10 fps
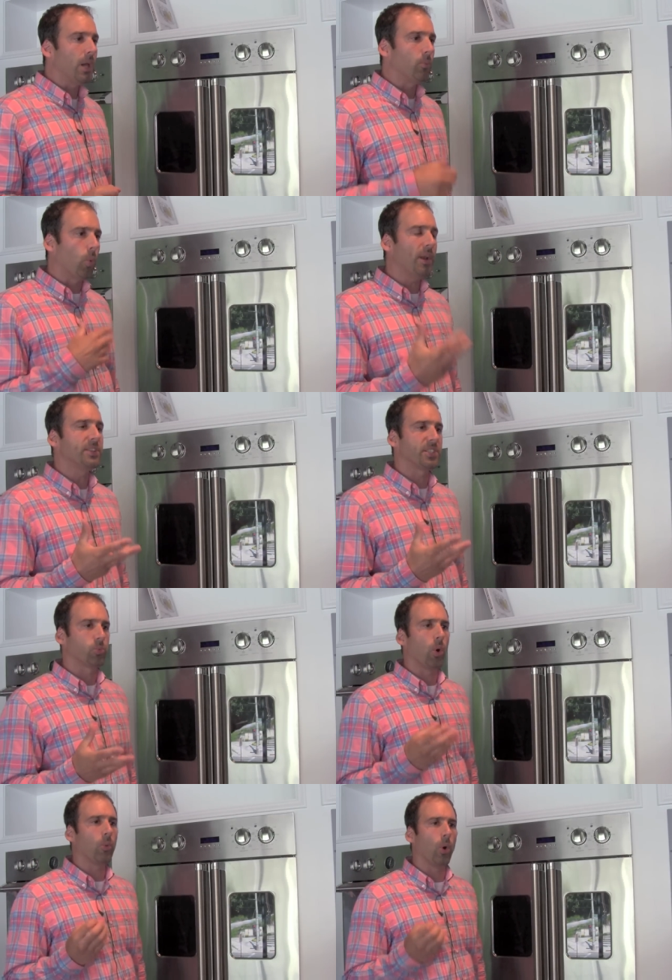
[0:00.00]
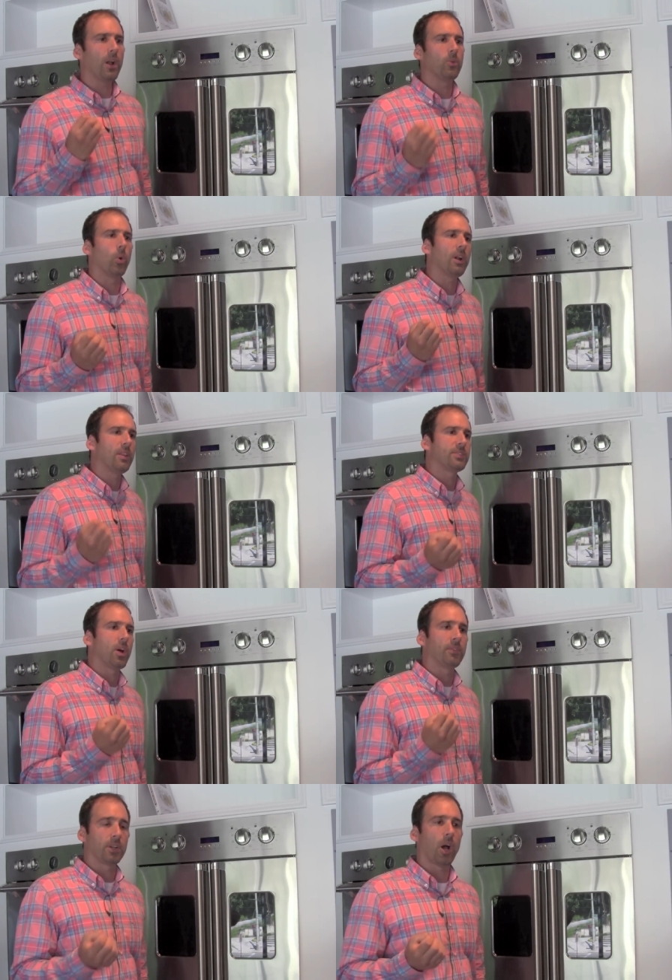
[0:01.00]
what is this? Where, where, did, where did this
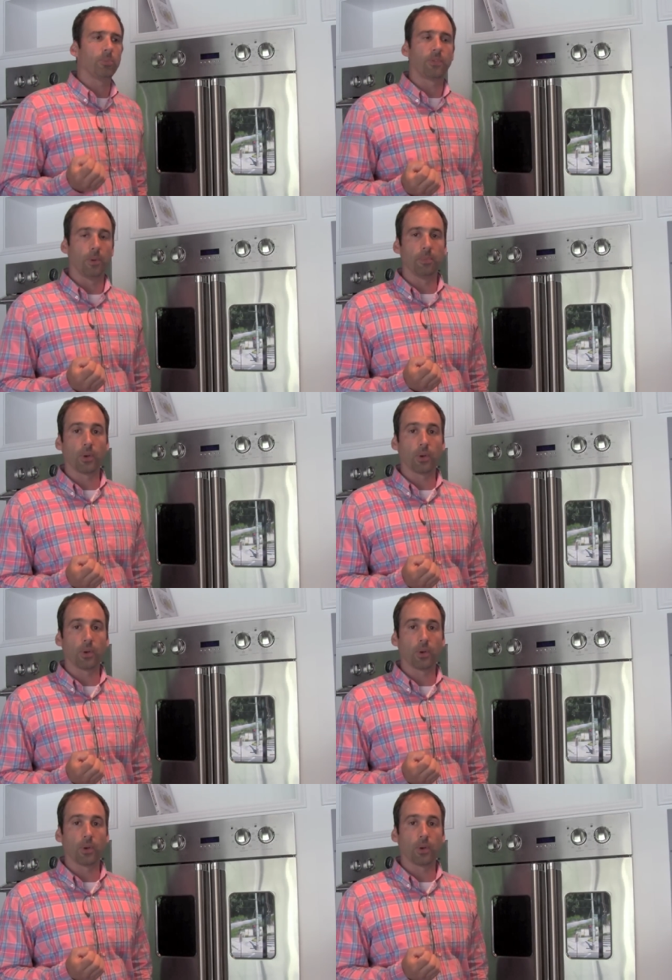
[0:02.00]
oven come from?